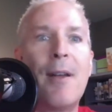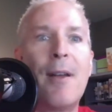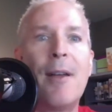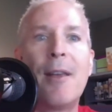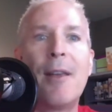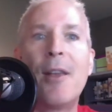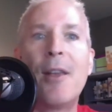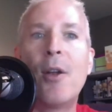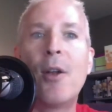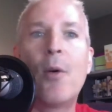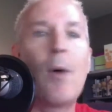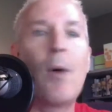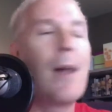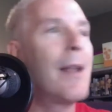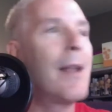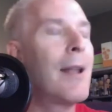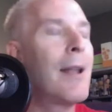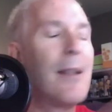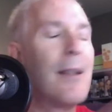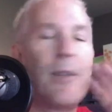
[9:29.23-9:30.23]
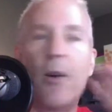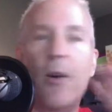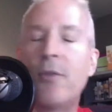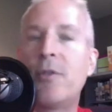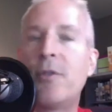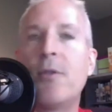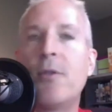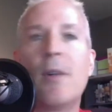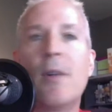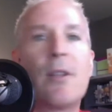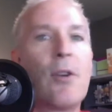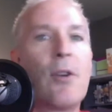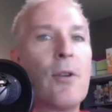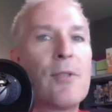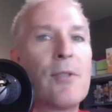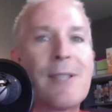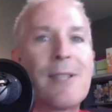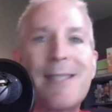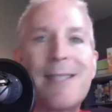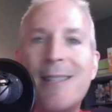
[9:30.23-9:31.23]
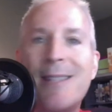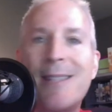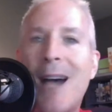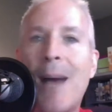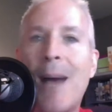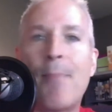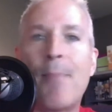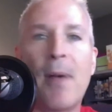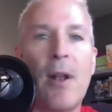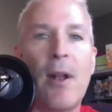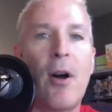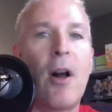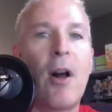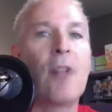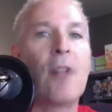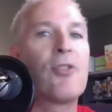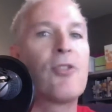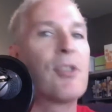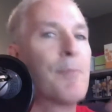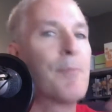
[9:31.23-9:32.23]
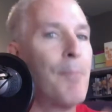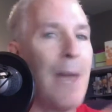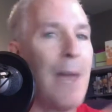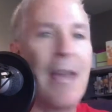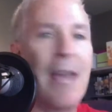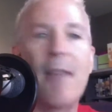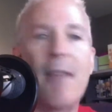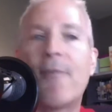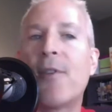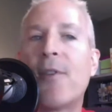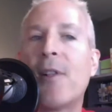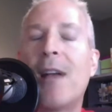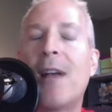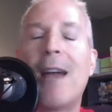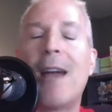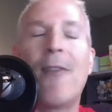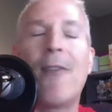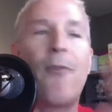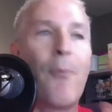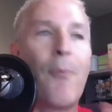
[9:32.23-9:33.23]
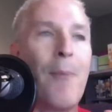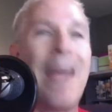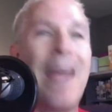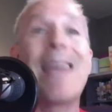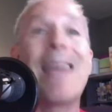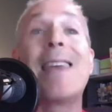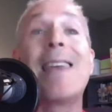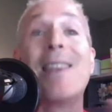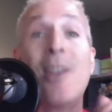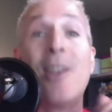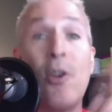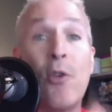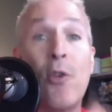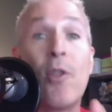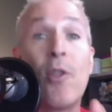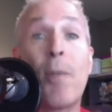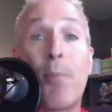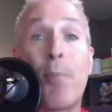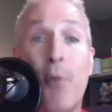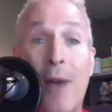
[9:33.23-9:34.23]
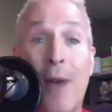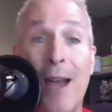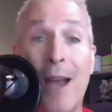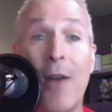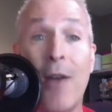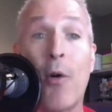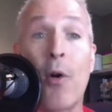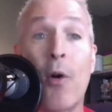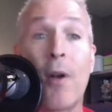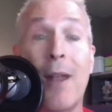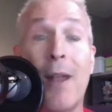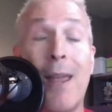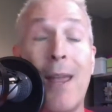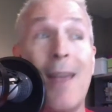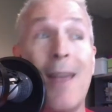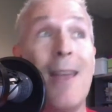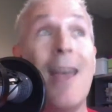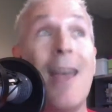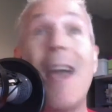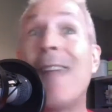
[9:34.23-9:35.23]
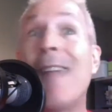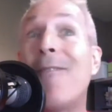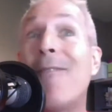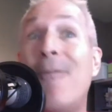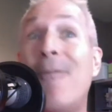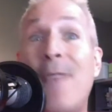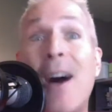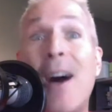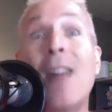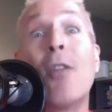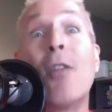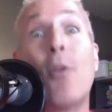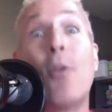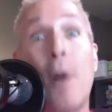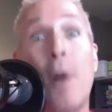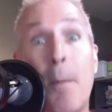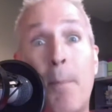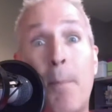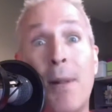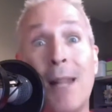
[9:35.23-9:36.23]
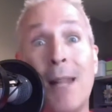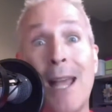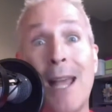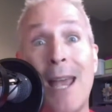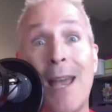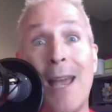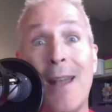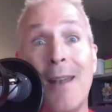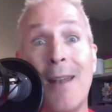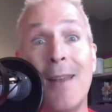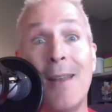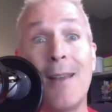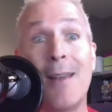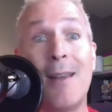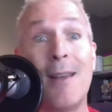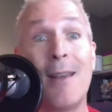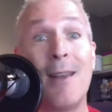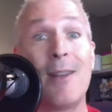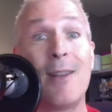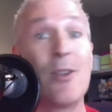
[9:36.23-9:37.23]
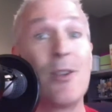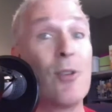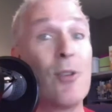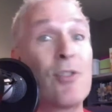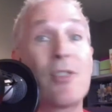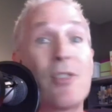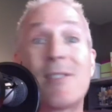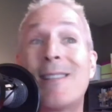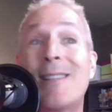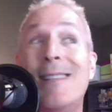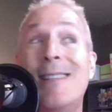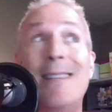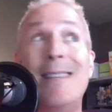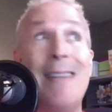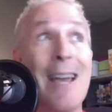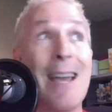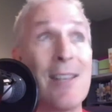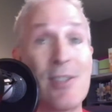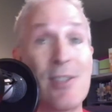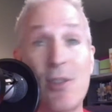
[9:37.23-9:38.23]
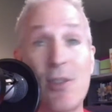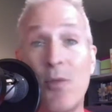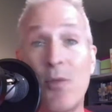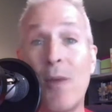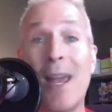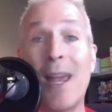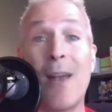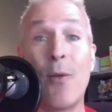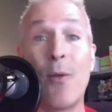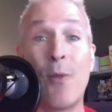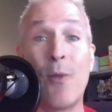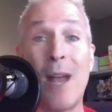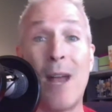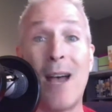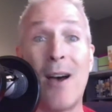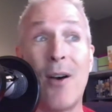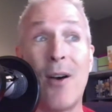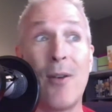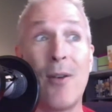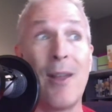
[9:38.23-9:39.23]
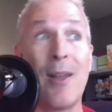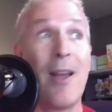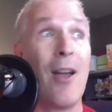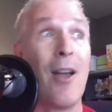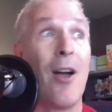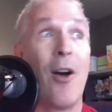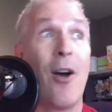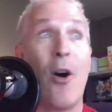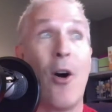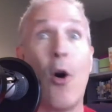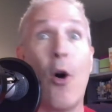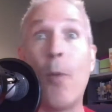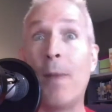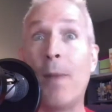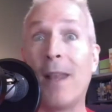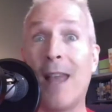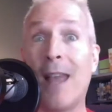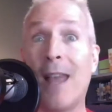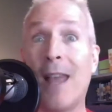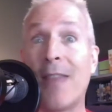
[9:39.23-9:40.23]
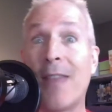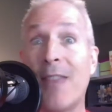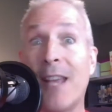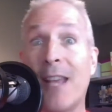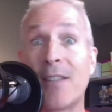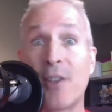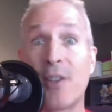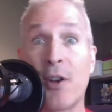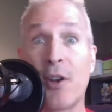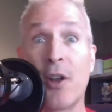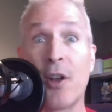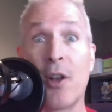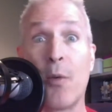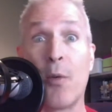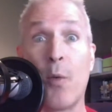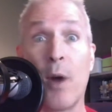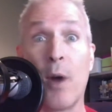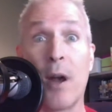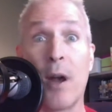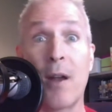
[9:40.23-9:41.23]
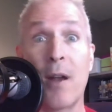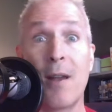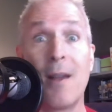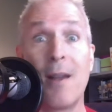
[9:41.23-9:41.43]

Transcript: You know what? Don't do it. Don't stop at all. Just make it for life. Make you the priority and follow a plan. Don't just guess your way around hoping that things are going to work.